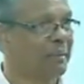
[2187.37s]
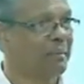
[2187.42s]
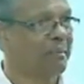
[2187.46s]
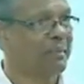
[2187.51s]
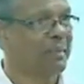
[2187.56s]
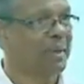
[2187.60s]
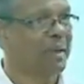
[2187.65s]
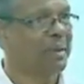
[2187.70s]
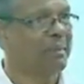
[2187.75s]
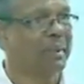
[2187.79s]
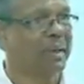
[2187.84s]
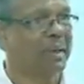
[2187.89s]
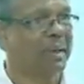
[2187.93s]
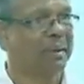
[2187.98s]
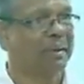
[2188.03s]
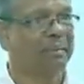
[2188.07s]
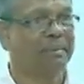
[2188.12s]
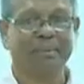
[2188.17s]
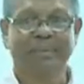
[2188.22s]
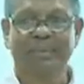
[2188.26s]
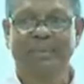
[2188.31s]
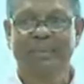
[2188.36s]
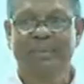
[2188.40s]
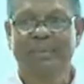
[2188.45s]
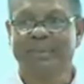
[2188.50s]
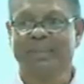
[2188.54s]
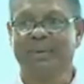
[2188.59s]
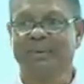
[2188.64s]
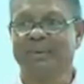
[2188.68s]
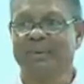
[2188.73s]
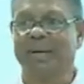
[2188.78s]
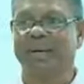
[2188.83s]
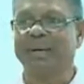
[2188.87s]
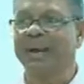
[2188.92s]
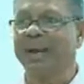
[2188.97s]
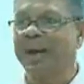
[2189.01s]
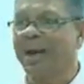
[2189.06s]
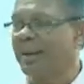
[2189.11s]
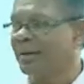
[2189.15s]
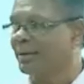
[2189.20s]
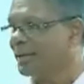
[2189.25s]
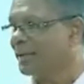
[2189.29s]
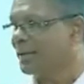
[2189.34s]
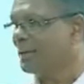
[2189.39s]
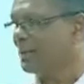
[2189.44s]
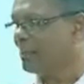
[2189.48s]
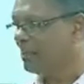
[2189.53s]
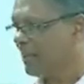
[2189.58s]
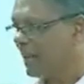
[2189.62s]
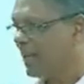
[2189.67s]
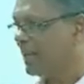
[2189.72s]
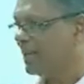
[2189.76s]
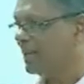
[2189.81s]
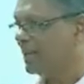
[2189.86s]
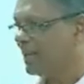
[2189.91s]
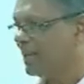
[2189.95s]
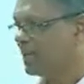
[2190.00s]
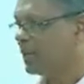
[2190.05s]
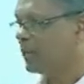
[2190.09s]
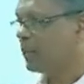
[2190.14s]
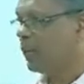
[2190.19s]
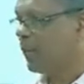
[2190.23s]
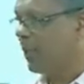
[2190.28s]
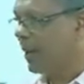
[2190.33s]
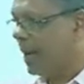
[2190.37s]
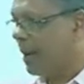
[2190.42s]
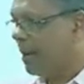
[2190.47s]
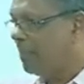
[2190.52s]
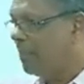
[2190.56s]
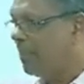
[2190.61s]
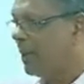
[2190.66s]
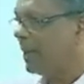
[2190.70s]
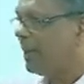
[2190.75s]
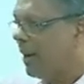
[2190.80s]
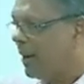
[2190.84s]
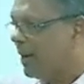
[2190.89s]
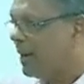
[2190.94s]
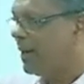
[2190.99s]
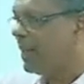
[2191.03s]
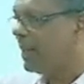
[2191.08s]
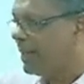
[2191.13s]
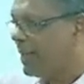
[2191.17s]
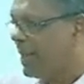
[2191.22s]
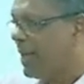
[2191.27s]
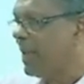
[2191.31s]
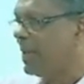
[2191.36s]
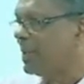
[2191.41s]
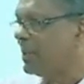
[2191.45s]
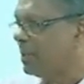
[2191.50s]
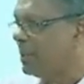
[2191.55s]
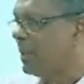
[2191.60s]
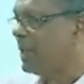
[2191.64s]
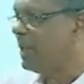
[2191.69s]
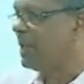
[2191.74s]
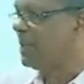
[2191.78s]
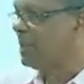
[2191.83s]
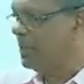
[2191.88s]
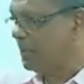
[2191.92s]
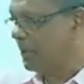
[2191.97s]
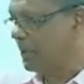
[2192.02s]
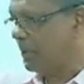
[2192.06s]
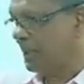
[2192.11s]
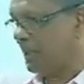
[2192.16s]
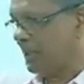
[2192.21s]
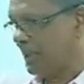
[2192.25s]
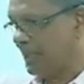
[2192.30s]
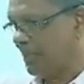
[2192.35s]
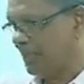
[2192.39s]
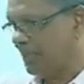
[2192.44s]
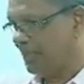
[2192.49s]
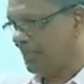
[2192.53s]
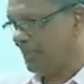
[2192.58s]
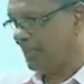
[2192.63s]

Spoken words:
maybe several hundred places where pajanati has been used.